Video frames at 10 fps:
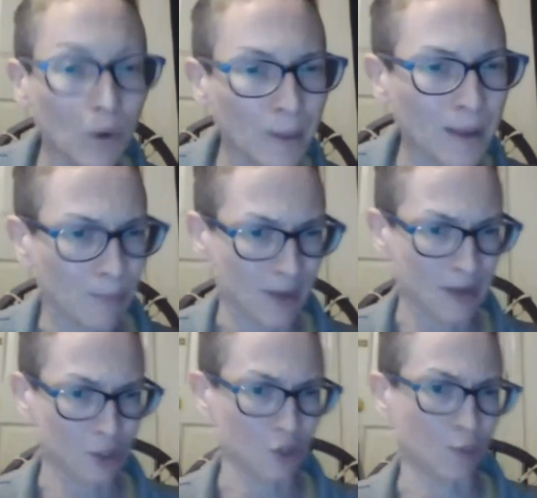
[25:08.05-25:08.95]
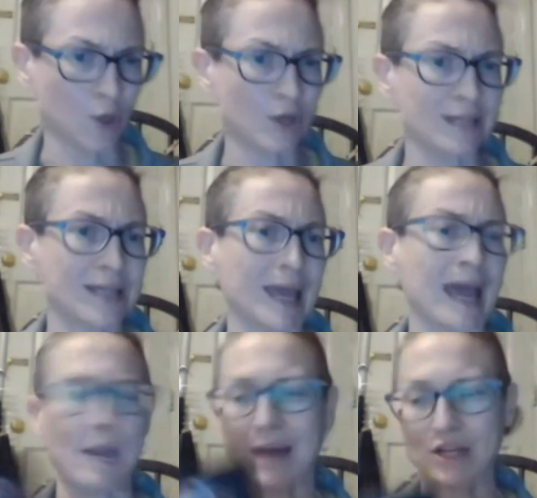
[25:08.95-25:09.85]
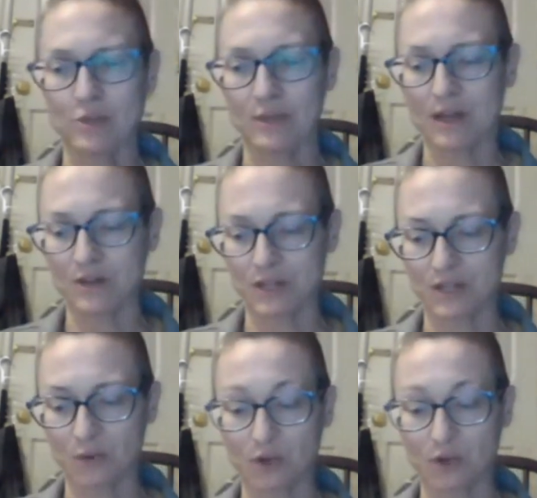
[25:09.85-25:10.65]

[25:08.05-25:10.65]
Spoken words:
my brain tumor, because I can't imagine what else it's for.